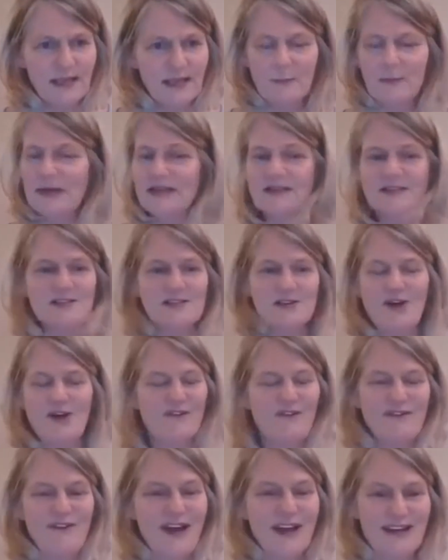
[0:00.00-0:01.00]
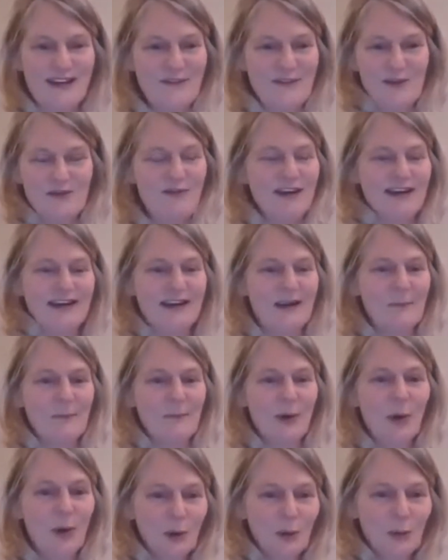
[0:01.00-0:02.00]
but it's not fine if you're running a
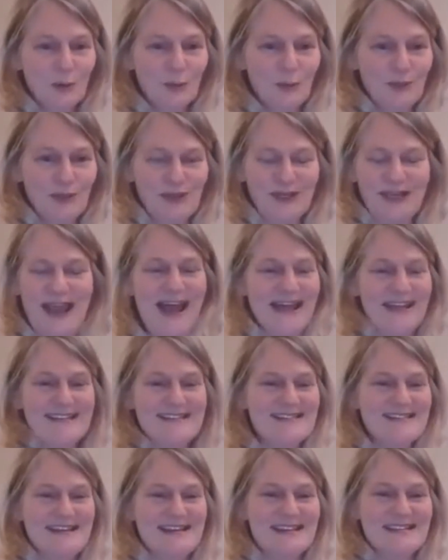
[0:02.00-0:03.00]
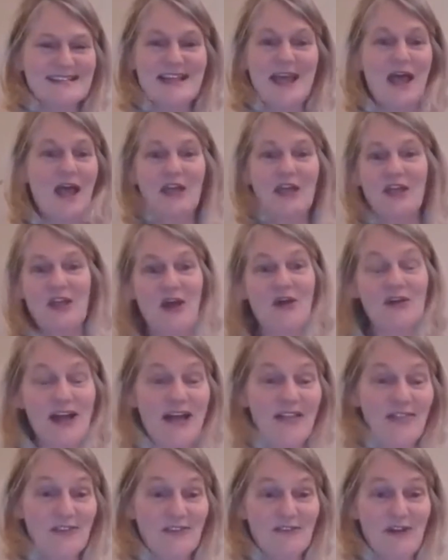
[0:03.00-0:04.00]
pool. You can't just go
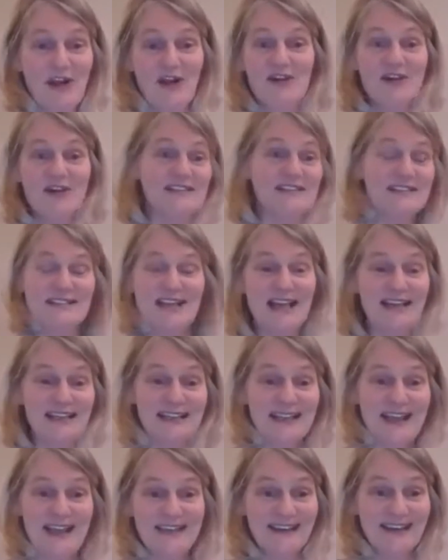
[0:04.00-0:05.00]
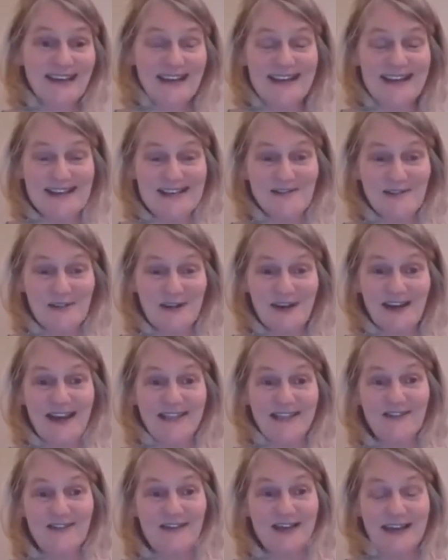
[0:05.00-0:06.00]
down the road and sign another lease for
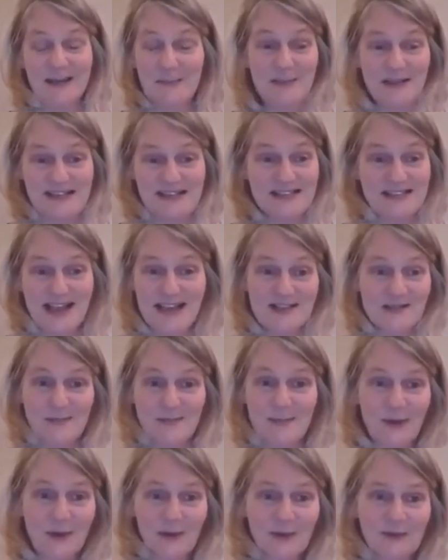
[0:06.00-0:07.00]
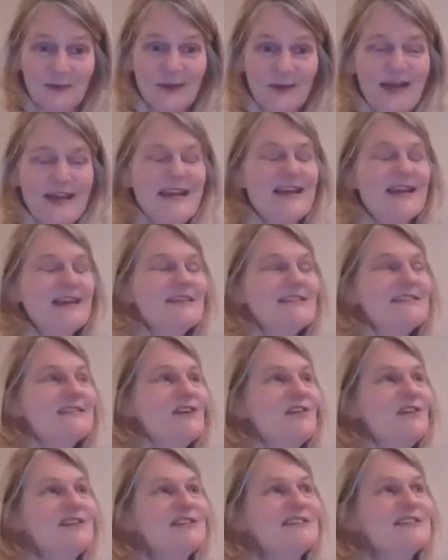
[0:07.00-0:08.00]
another Olympic-sized pool.
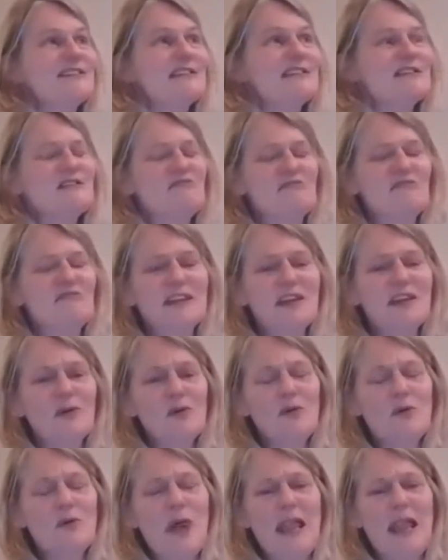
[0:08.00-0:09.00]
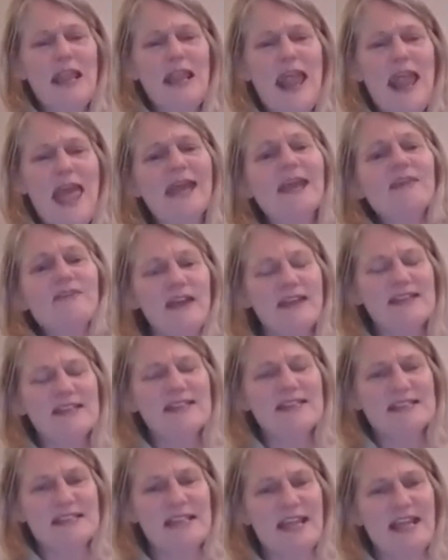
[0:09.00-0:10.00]
So there's this real lack of
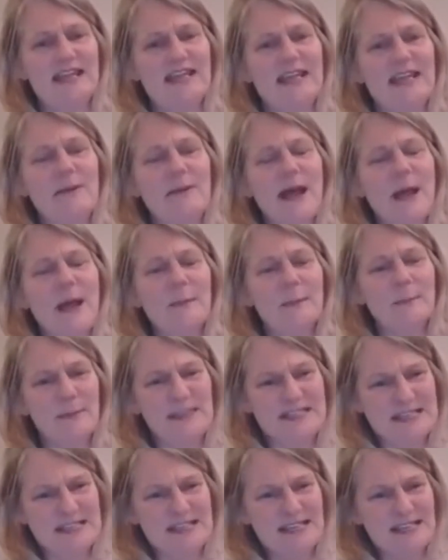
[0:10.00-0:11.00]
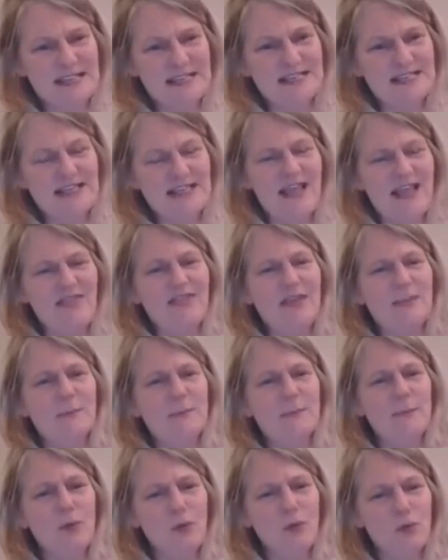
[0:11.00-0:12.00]
understanding about business and the
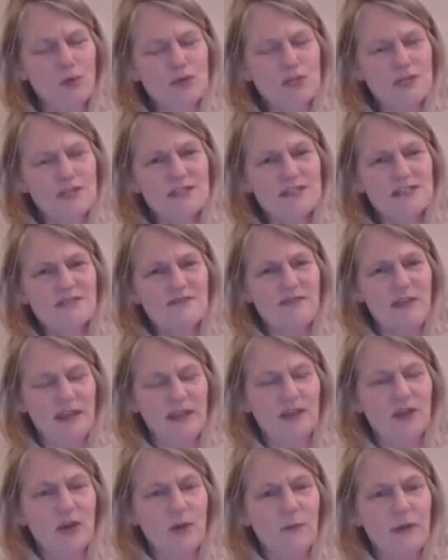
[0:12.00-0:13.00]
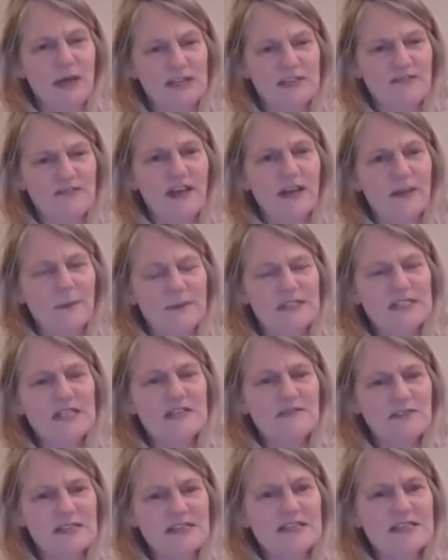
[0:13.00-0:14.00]
importance of economic development
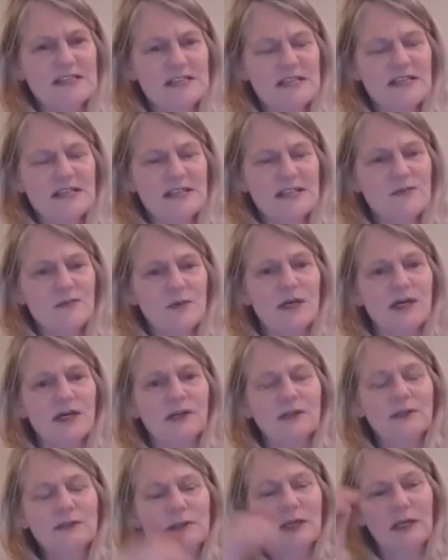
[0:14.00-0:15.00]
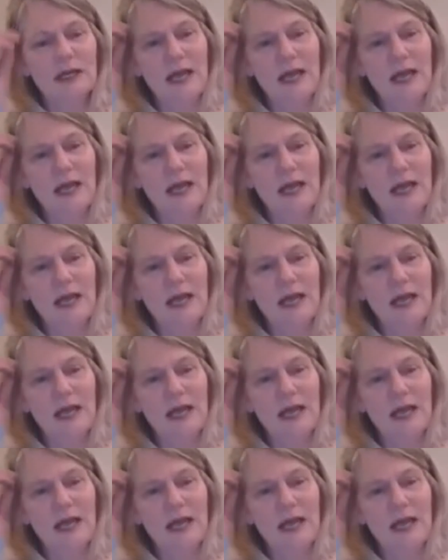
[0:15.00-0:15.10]
in the city as well.